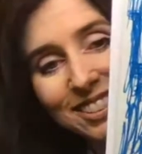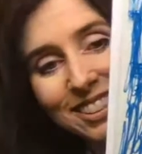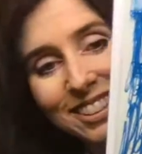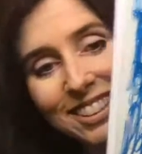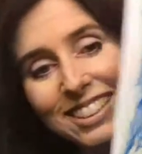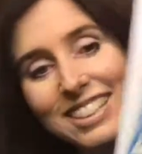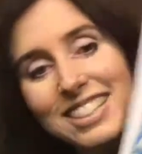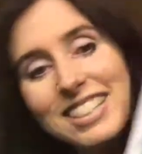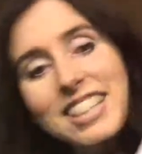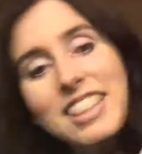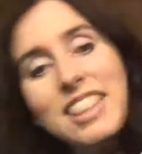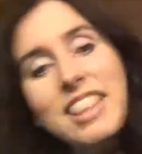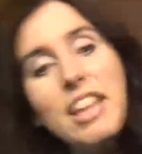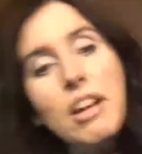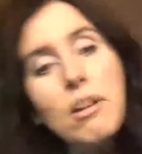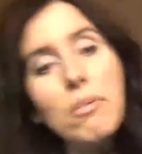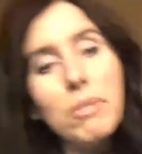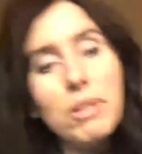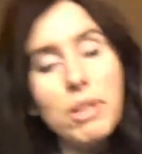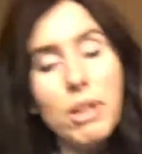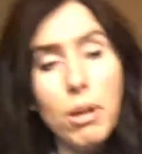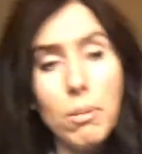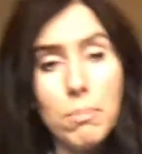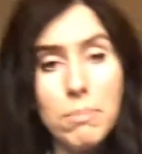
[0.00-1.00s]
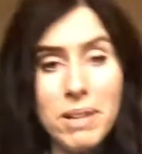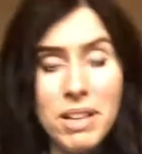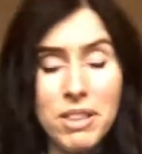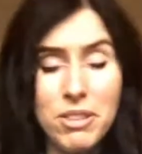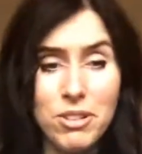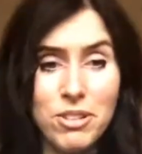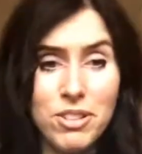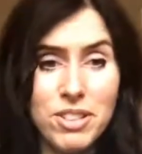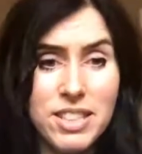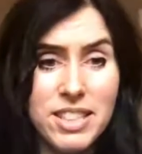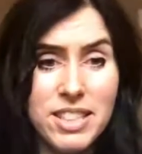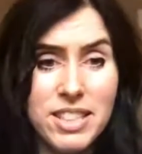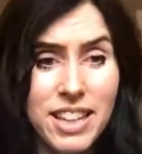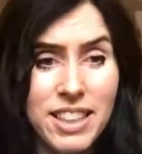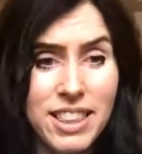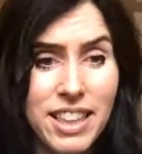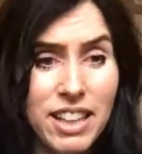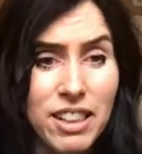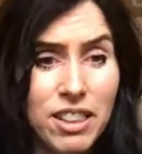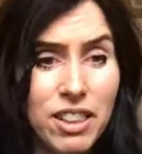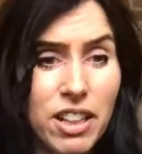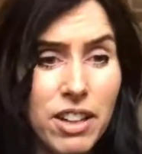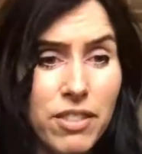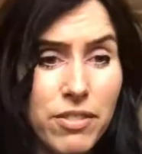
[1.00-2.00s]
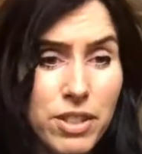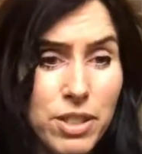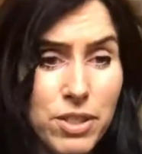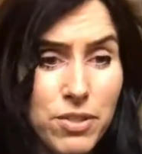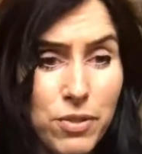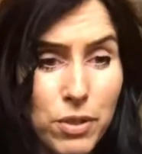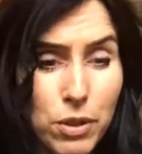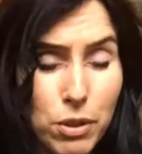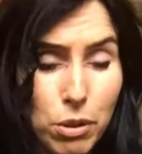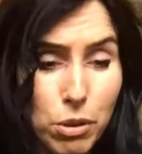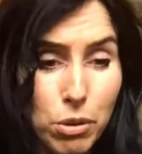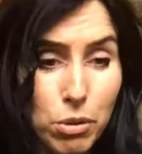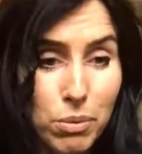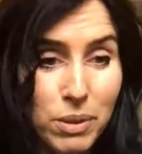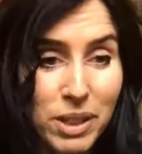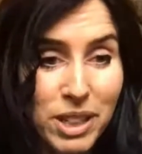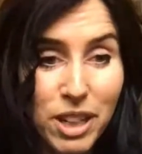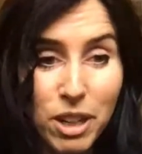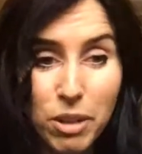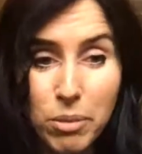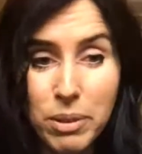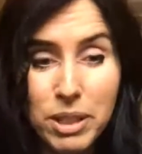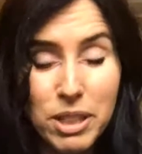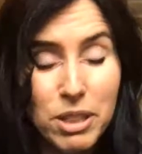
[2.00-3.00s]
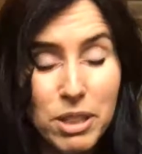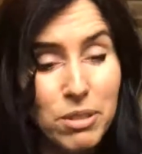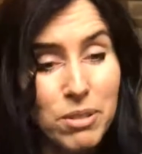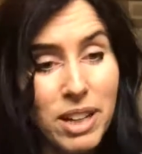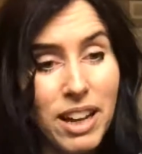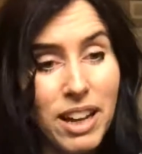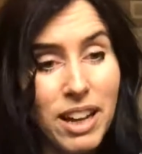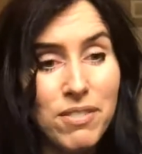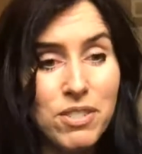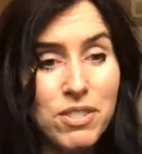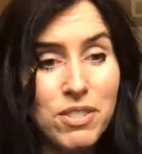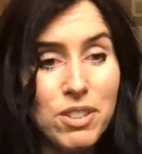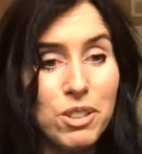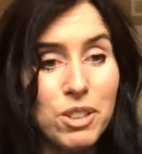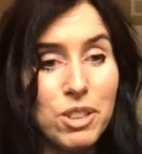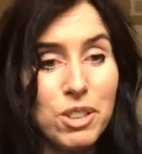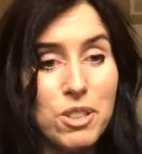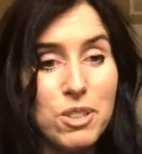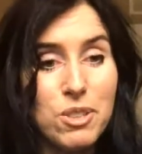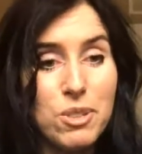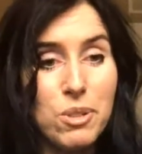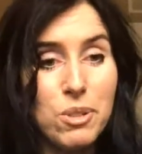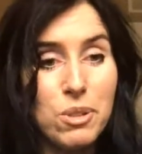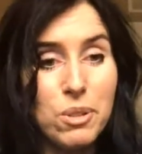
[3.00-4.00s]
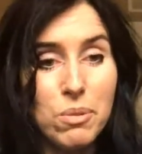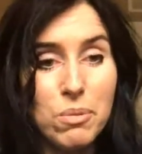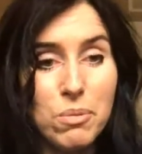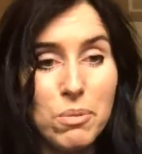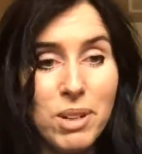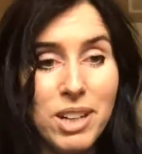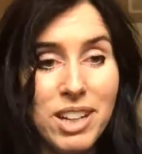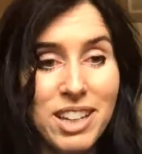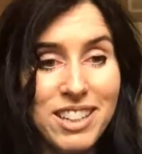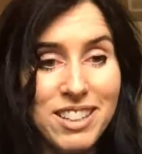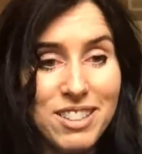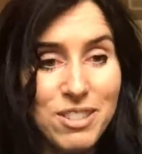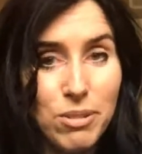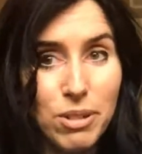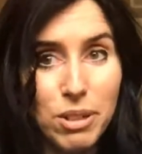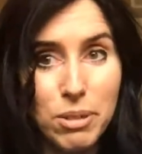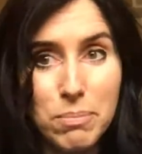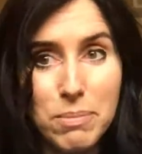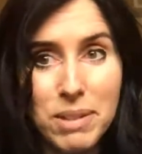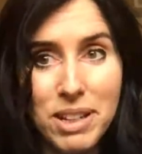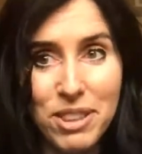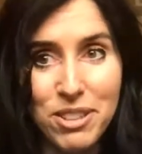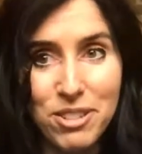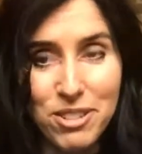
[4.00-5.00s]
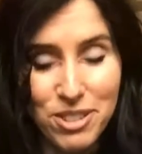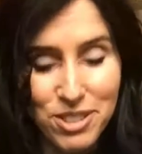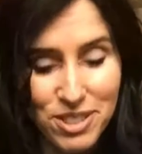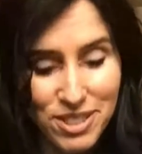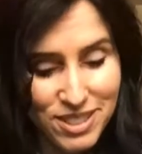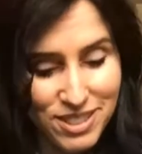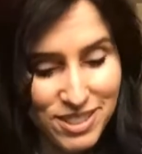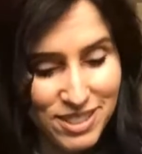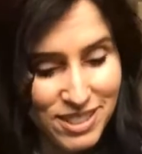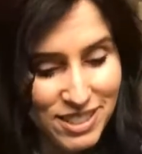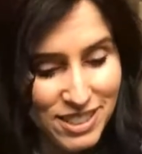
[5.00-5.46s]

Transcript: Isn't that what all mothers say? They love us for who we are. We don't have to look a certain way to our mothers.